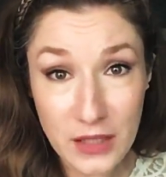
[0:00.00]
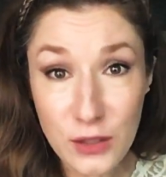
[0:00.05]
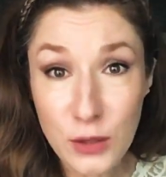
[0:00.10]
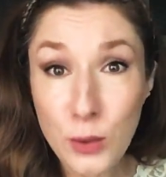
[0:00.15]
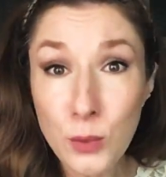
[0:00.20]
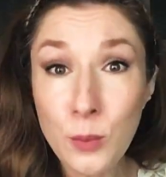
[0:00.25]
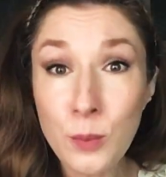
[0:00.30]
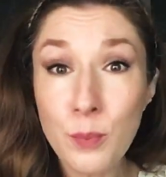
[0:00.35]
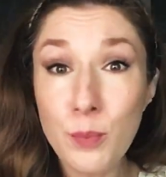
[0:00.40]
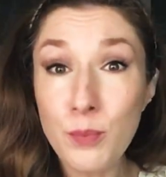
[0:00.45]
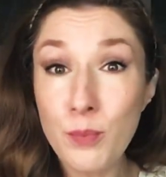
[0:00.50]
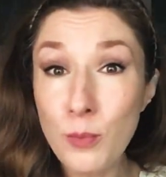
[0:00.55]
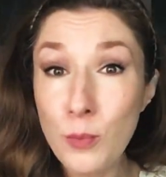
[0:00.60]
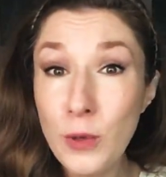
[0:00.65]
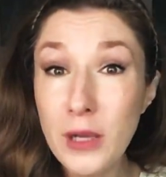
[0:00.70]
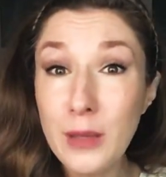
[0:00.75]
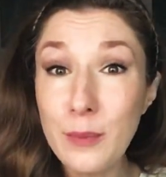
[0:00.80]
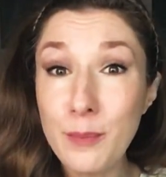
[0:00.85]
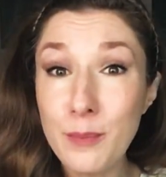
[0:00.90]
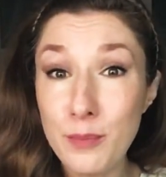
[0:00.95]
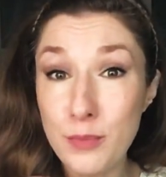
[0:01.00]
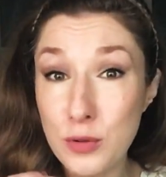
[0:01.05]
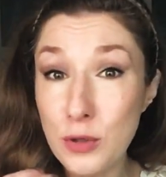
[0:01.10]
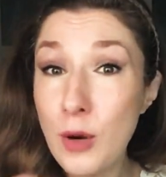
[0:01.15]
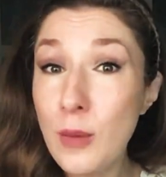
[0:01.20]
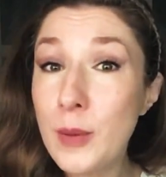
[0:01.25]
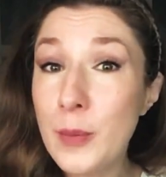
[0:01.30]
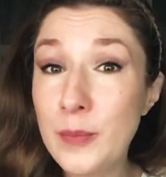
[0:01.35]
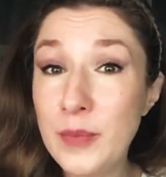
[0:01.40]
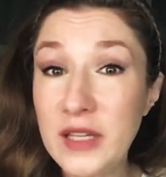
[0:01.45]
you will
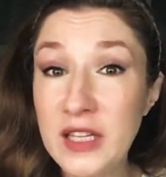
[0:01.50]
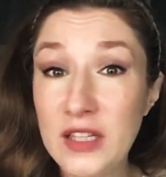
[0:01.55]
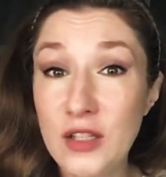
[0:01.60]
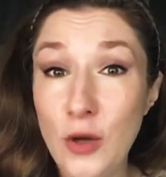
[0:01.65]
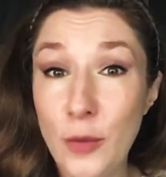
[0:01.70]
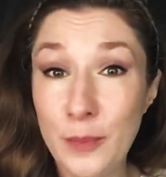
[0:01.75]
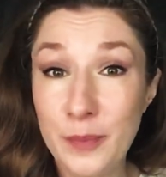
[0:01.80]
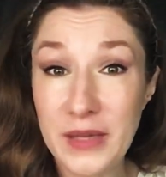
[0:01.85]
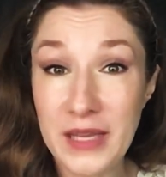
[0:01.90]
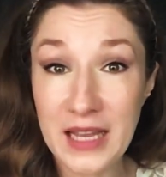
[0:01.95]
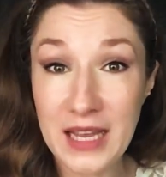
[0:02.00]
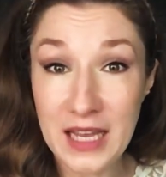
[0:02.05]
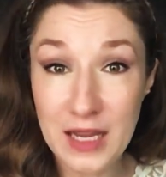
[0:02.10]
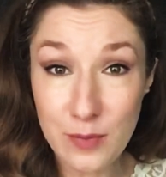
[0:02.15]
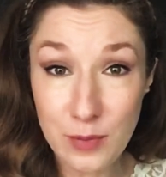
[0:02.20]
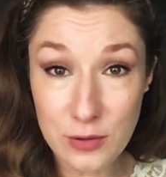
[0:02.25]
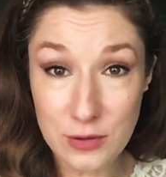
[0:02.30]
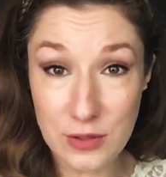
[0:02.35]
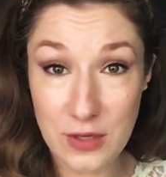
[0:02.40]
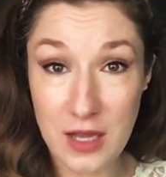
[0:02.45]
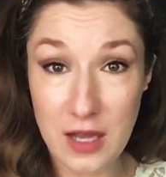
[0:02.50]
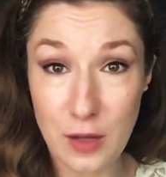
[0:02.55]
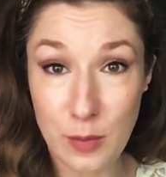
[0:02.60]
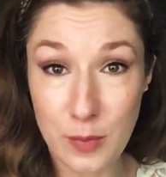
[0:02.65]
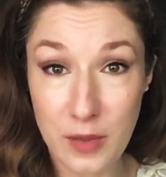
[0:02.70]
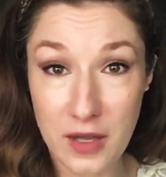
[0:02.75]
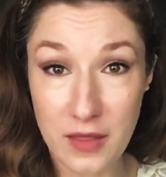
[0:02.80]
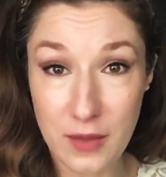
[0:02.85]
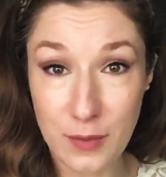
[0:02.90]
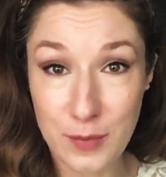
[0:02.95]
probably not be able to
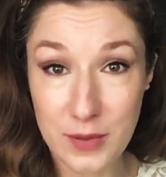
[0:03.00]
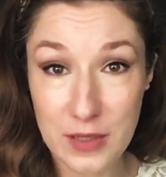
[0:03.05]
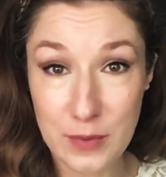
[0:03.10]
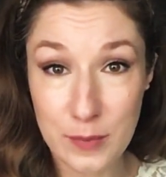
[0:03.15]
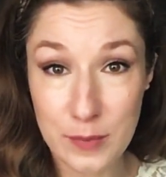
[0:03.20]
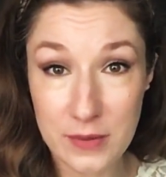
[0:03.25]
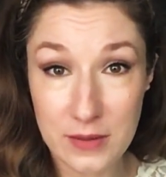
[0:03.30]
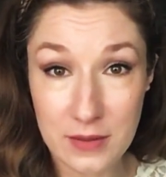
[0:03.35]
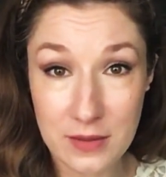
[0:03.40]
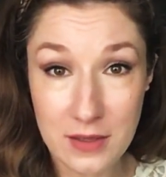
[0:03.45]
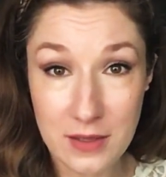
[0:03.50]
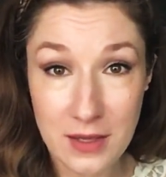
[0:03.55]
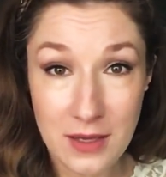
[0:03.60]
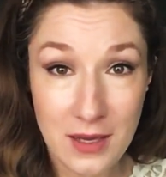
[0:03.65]
help other people.